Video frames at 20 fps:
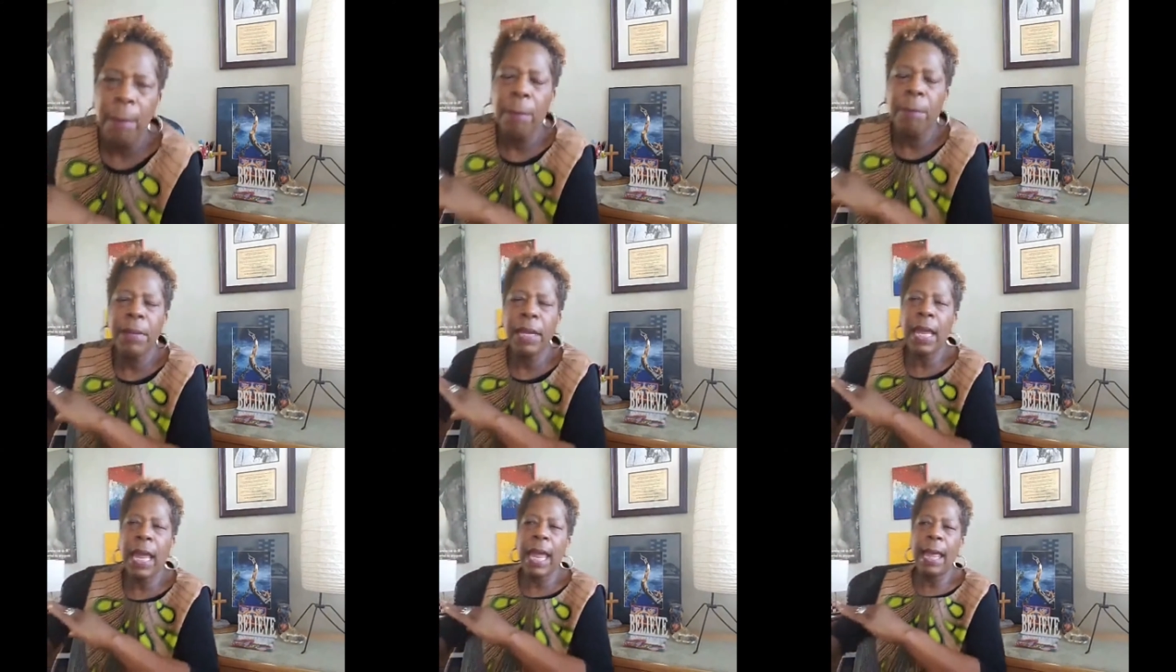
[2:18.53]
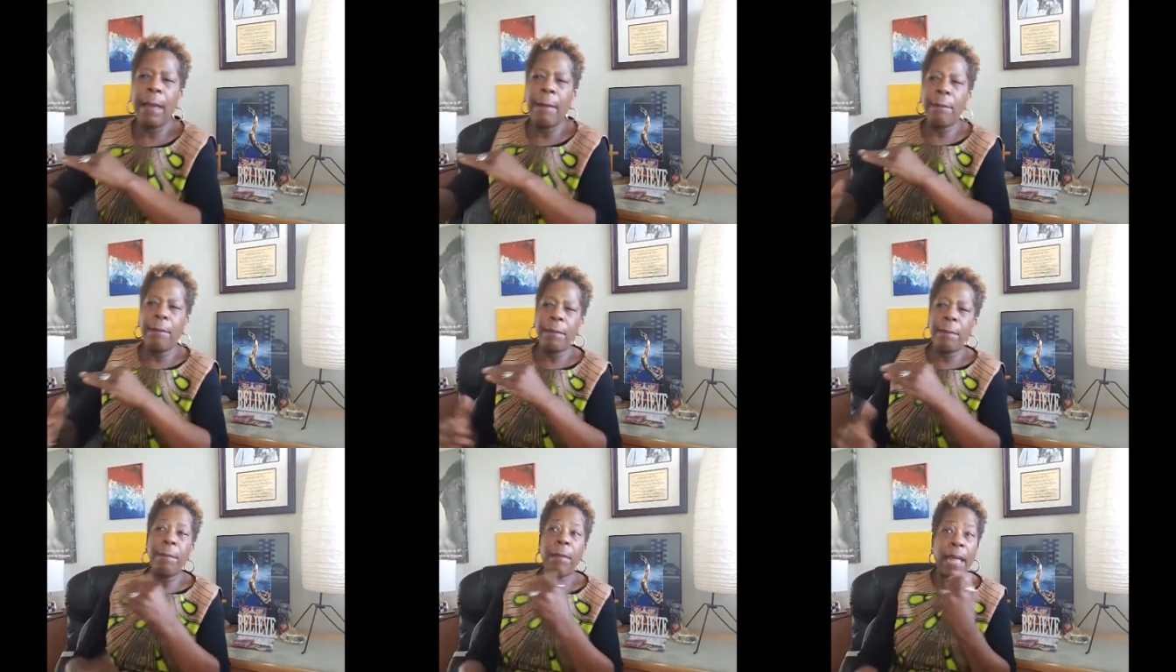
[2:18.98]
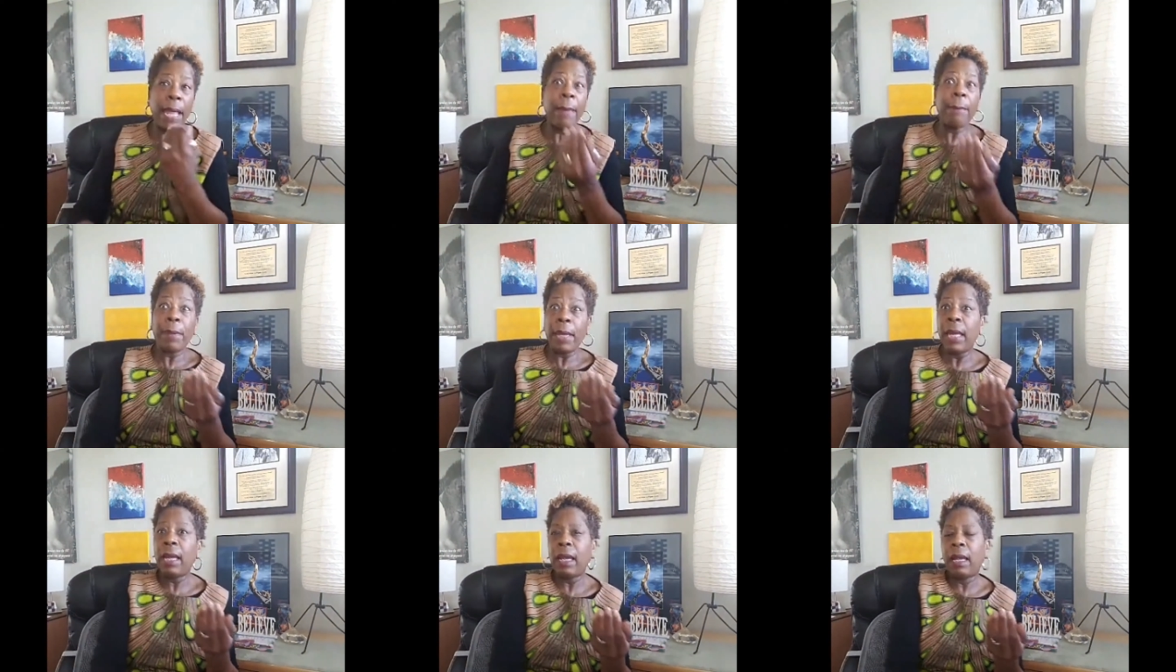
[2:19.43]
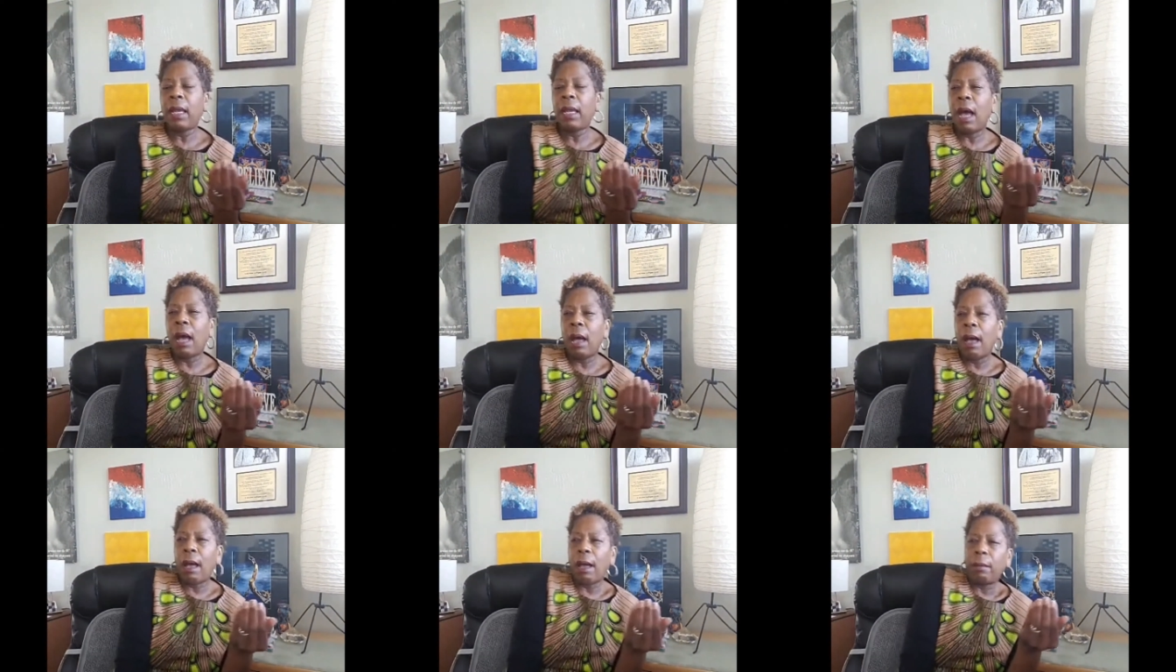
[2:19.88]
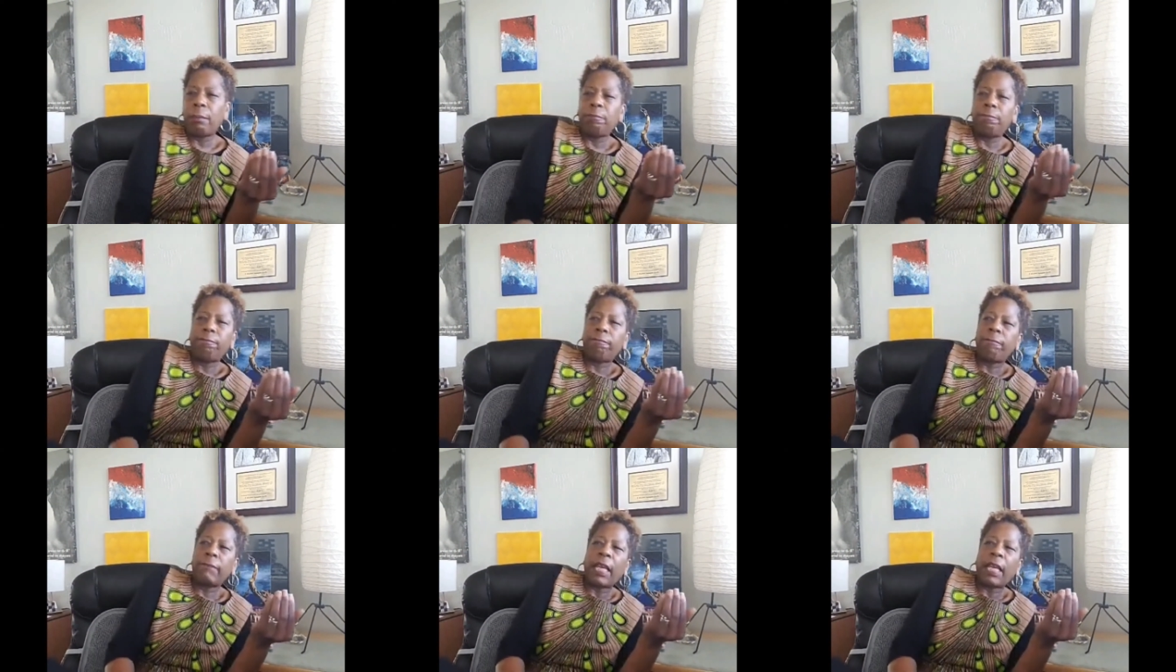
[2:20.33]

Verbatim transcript: be may be uh,